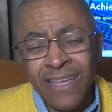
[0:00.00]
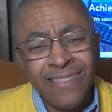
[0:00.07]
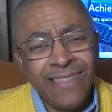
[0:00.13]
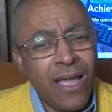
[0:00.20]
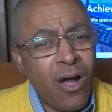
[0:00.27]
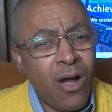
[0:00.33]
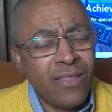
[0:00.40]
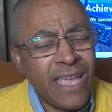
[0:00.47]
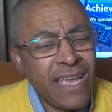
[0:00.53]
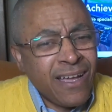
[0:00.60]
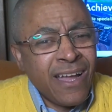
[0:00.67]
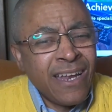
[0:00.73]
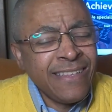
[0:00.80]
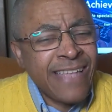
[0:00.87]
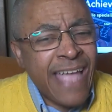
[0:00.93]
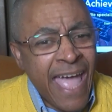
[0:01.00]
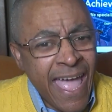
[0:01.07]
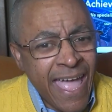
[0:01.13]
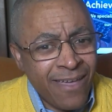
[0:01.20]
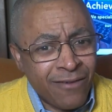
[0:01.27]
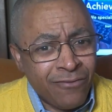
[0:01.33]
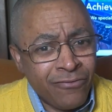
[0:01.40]
They cut it in
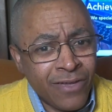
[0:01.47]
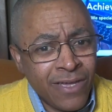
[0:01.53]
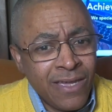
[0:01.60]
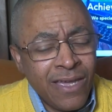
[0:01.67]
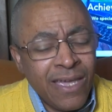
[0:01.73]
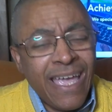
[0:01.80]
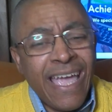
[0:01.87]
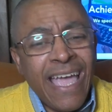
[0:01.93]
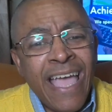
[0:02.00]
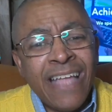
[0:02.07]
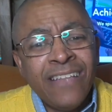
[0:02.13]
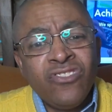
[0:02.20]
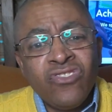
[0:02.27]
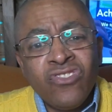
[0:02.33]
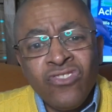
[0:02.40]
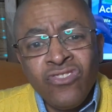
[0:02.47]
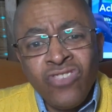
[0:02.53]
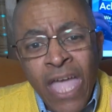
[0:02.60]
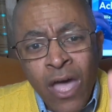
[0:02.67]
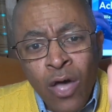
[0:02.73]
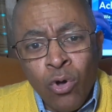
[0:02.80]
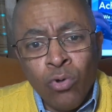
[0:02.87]
half and
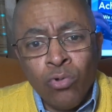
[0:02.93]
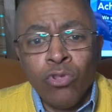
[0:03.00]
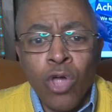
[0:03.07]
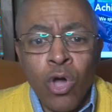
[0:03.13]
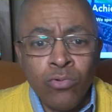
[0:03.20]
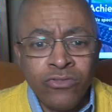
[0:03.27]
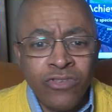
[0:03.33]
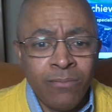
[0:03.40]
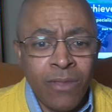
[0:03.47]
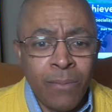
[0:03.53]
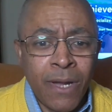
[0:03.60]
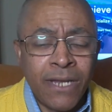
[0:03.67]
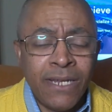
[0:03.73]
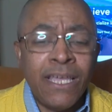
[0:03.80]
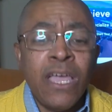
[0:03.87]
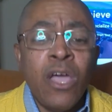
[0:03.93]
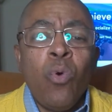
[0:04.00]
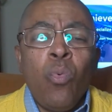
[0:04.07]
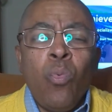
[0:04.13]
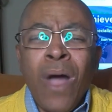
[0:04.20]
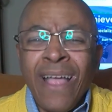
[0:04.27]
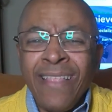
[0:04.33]
still loaned him the money.
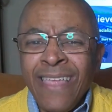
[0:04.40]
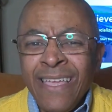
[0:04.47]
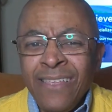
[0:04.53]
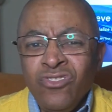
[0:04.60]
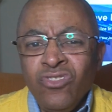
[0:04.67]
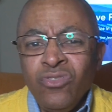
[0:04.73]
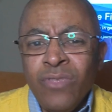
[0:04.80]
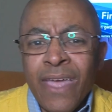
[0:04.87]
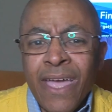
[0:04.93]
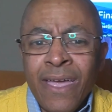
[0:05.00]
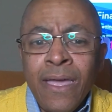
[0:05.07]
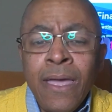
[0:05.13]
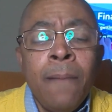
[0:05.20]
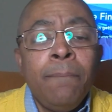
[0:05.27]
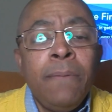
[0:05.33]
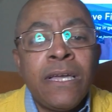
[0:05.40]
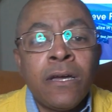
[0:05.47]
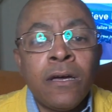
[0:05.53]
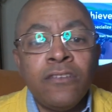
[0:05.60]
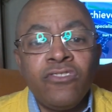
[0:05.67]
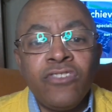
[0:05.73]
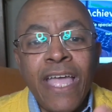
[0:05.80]
Why'd they do that?
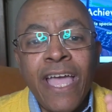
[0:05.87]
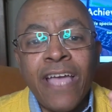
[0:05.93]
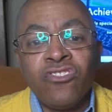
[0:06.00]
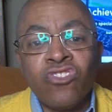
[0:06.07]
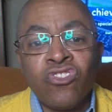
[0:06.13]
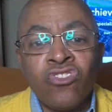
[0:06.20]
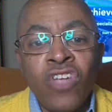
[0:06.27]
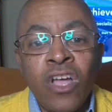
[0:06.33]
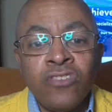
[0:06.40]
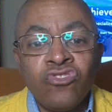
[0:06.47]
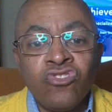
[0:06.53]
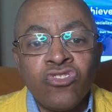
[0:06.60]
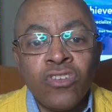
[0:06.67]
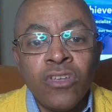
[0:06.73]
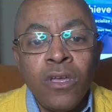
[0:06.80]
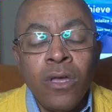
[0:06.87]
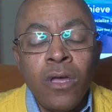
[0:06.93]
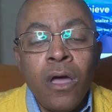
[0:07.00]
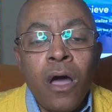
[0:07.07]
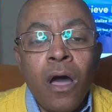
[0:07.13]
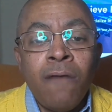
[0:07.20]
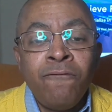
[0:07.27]
Because they had such
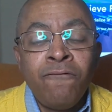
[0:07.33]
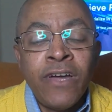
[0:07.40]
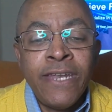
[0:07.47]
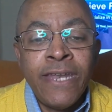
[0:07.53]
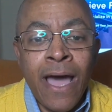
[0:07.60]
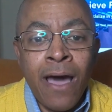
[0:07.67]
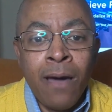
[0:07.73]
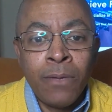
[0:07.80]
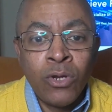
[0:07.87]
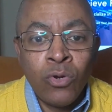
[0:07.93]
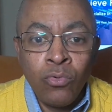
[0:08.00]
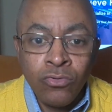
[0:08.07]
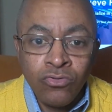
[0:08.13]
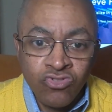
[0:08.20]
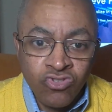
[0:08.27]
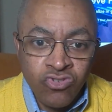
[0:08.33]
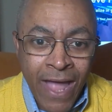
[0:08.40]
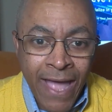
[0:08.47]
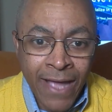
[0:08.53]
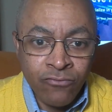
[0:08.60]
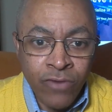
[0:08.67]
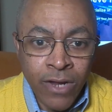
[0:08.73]
a phenomenal
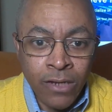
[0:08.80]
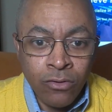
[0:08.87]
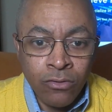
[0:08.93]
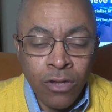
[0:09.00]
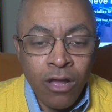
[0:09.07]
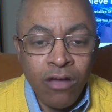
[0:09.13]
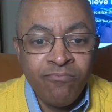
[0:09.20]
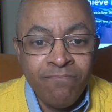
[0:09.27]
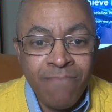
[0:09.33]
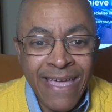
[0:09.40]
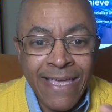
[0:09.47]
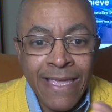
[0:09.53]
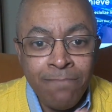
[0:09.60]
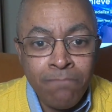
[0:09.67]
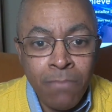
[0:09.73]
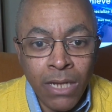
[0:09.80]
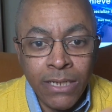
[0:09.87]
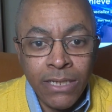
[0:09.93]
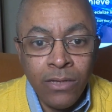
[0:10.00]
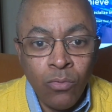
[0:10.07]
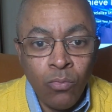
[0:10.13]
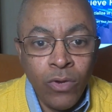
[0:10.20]
track record of making
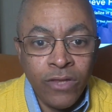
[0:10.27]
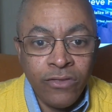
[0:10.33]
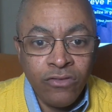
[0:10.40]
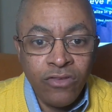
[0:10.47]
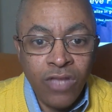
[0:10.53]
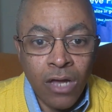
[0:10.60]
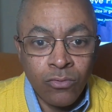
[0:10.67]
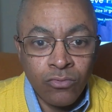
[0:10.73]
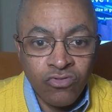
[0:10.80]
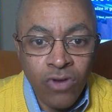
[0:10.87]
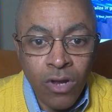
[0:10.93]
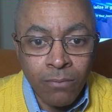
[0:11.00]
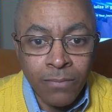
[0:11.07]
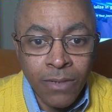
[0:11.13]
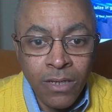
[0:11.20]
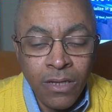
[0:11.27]
money with Donald Trump.